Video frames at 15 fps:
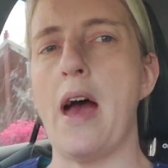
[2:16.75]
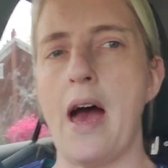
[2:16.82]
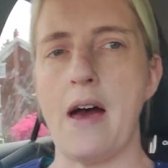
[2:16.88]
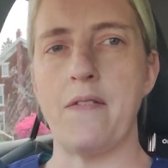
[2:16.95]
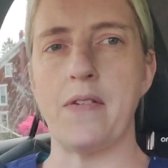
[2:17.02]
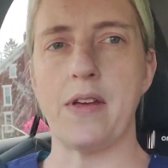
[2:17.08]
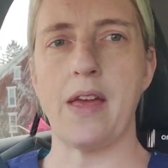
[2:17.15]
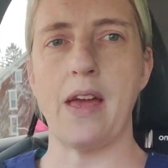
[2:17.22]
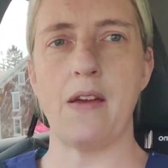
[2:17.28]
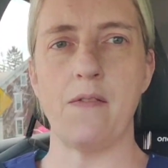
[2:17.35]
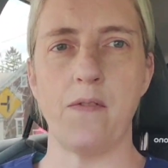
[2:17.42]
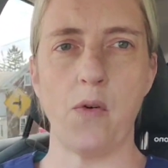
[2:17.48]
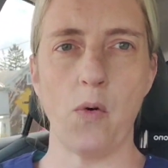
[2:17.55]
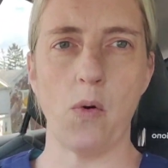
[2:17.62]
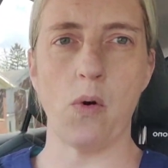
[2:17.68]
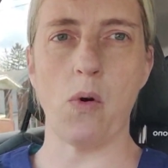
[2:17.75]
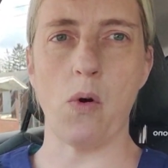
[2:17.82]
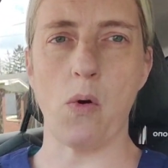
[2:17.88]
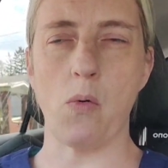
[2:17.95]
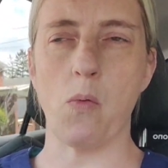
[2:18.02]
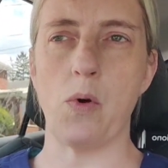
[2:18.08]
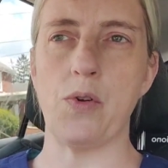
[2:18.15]
advocate for
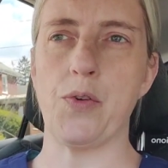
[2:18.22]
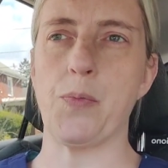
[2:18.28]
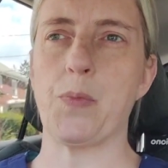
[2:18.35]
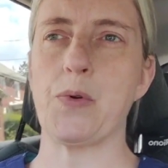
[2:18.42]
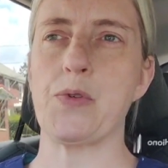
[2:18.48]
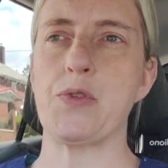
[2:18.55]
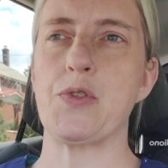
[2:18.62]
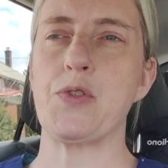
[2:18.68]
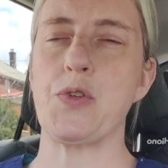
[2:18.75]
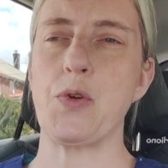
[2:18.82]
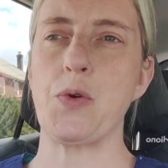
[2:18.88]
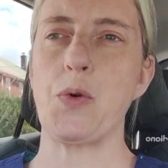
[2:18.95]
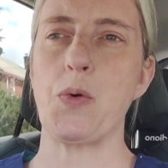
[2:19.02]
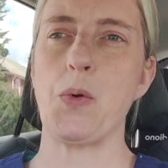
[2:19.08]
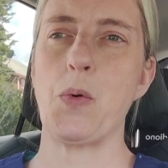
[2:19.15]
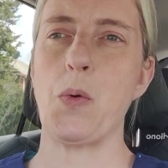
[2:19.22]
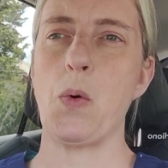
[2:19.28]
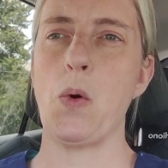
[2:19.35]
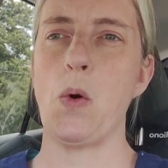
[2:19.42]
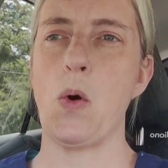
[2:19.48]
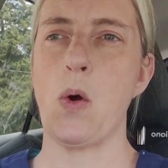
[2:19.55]
or want to pursue